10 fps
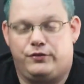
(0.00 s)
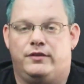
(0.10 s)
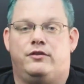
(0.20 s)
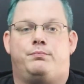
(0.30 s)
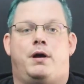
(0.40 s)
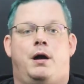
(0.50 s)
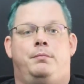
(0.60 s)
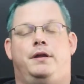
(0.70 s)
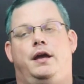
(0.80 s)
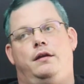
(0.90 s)
This is
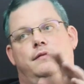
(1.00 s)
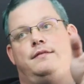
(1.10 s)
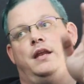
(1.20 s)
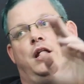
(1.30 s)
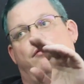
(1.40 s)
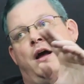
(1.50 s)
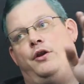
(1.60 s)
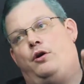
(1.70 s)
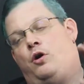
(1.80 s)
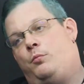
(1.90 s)
probably sitting
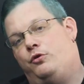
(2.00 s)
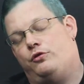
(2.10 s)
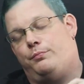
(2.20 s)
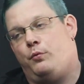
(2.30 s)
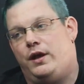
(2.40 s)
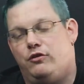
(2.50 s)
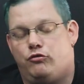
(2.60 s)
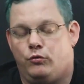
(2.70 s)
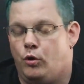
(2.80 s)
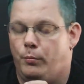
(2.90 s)
around almost a
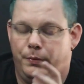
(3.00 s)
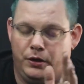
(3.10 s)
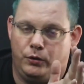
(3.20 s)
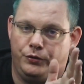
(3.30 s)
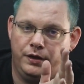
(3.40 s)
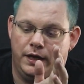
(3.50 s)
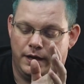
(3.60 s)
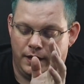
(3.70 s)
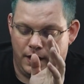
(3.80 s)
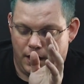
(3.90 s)
0.2 ohm build
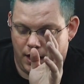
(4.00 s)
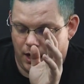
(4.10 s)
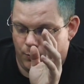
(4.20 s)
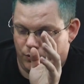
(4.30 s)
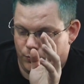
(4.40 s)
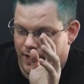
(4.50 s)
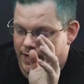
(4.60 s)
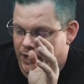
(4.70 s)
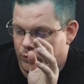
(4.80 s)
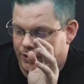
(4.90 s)
with what I
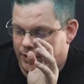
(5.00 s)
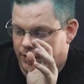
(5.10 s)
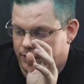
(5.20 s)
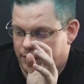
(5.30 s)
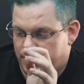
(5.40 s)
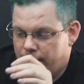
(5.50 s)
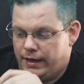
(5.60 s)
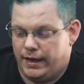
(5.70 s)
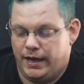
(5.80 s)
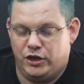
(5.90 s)
got on here.
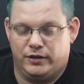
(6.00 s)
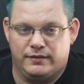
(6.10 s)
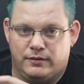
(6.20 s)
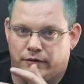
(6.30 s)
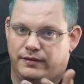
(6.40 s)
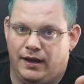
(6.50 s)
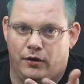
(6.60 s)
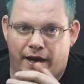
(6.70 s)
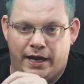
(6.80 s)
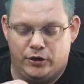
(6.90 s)
And you can still see
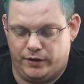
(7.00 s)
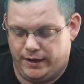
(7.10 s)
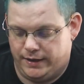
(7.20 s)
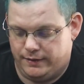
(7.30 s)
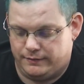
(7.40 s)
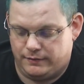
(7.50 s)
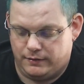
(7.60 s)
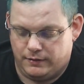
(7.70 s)
how angry it gets.